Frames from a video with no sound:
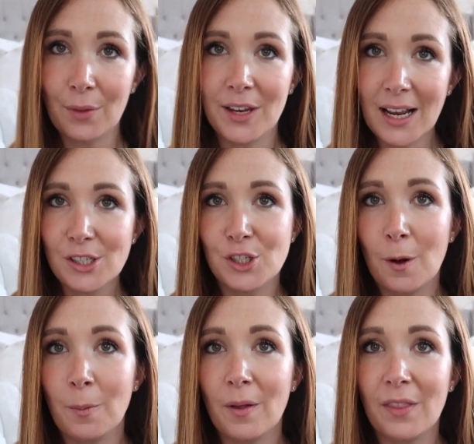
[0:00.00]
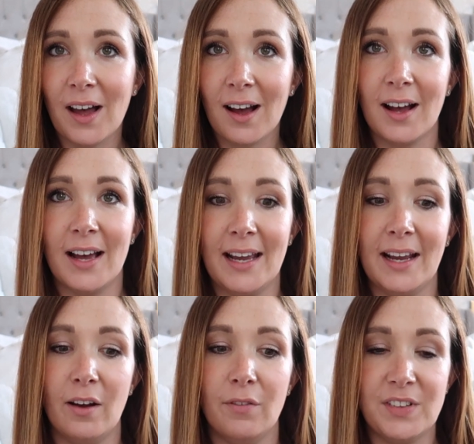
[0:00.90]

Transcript: the next shop that I